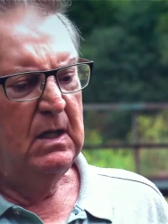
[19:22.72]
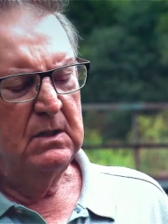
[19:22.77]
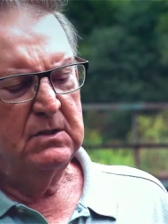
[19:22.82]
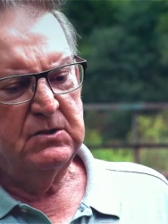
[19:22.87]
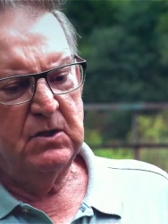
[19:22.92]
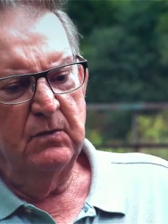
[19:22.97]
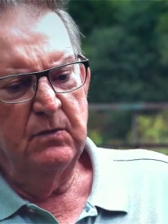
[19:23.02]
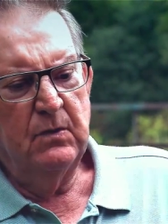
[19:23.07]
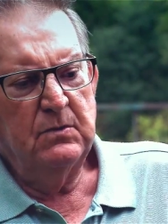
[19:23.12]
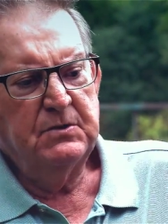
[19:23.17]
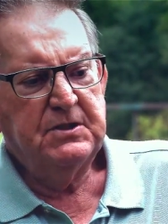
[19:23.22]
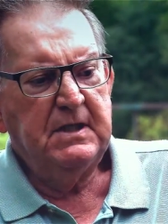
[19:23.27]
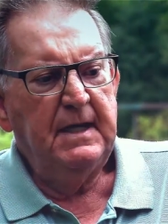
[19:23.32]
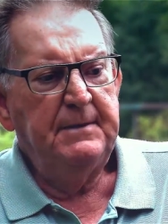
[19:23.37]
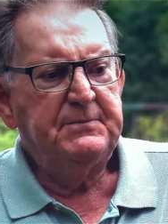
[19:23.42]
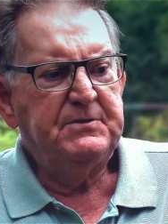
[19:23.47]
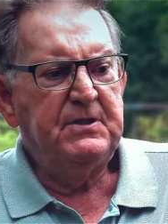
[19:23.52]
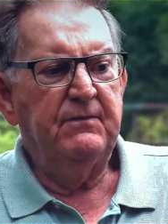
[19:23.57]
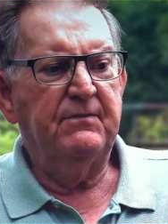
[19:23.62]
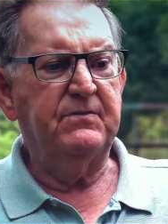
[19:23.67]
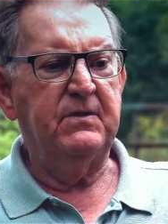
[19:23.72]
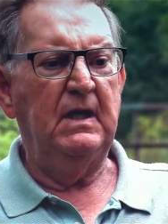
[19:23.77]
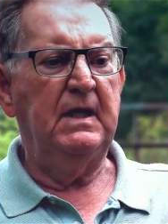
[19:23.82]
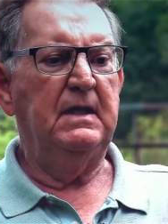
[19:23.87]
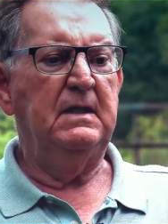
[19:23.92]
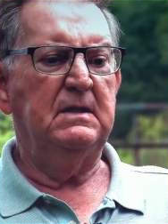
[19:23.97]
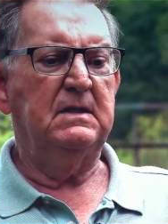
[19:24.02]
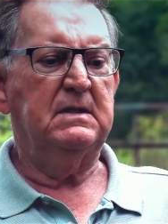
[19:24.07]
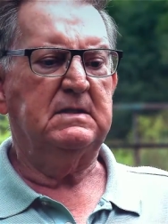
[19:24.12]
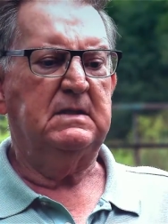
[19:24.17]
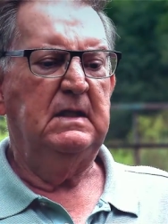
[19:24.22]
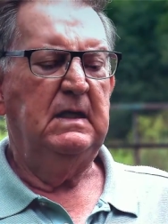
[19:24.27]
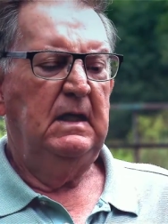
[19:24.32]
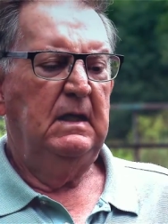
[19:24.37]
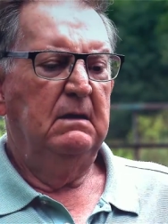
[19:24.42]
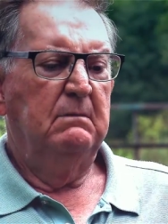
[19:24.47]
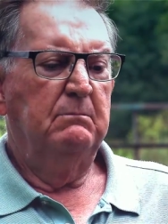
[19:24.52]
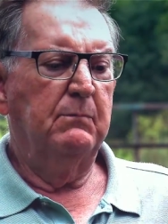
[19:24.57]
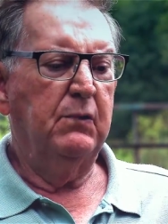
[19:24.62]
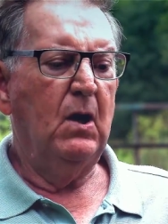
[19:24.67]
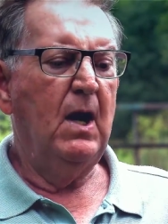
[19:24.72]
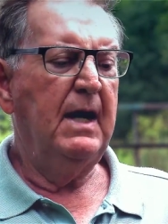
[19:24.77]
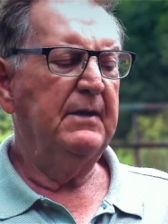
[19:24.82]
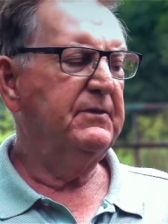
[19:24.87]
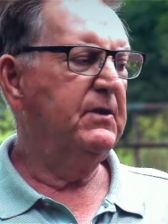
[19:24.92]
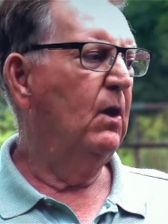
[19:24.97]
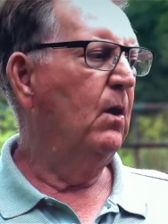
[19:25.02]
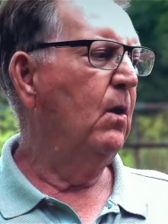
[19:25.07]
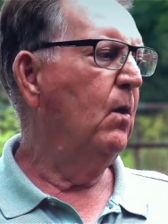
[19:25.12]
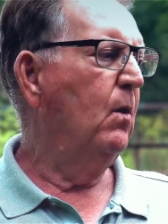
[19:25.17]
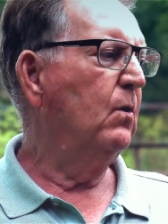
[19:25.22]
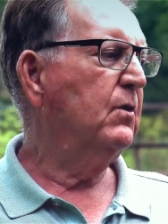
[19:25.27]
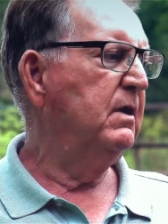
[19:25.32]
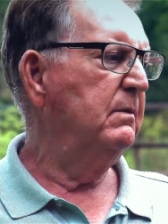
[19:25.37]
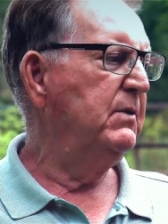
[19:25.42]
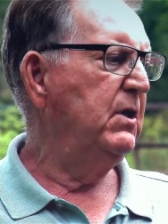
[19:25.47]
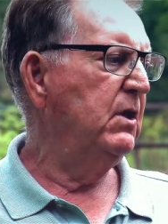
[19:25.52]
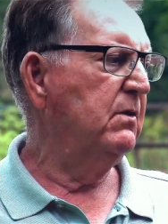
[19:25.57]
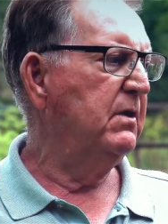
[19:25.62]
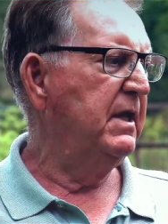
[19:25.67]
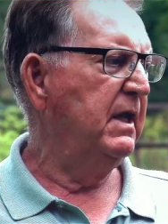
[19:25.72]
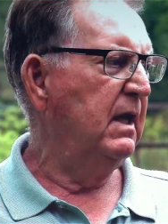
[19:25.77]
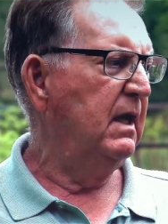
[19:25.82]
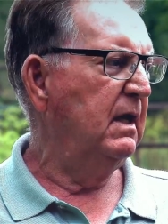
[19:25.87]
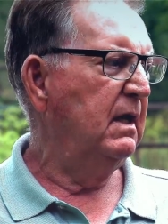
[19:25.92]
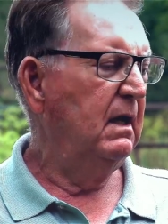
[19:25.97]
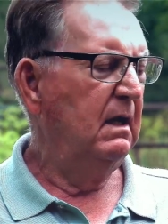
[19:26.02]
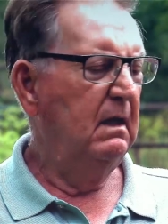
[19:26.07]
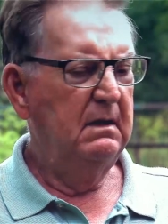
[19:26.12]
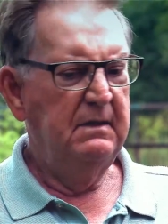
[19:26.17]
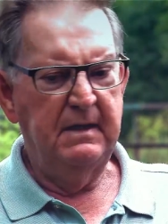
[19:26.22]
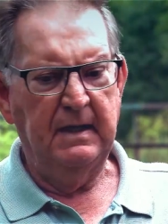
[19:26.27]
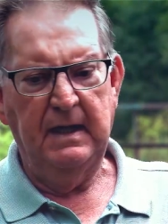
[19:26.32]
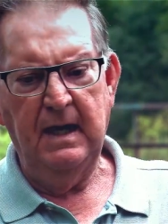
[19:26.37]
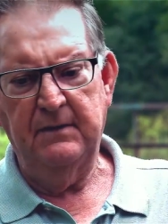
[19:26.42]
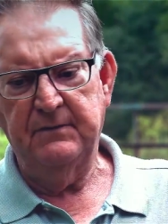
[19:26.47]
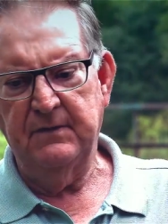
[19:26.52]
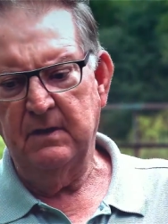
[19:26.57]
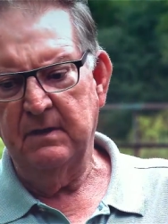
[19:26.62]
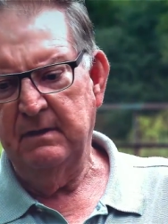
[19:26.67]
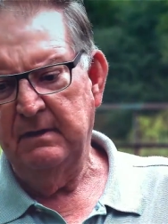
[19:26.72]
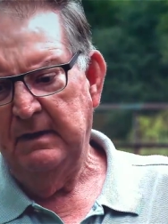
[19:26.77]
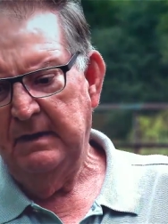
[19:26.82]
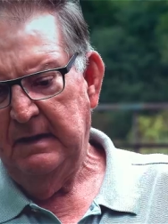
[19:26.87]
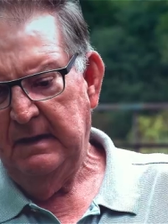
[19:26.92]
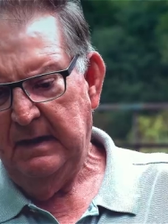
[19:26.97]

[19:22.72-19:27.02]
So those types of things brought the whole community together.